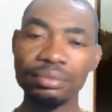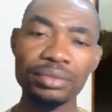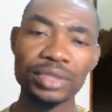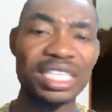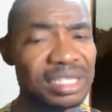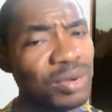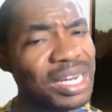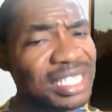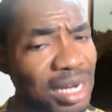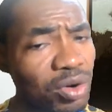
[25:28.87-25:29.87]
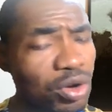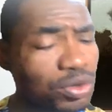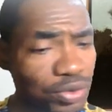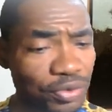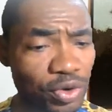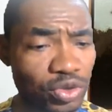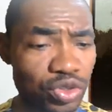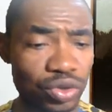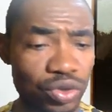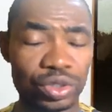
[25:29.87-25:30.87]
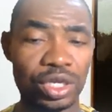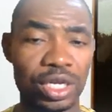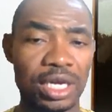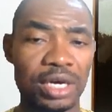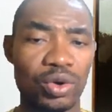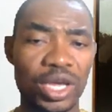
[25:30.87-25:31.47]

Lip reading: when it now comes to function, okay,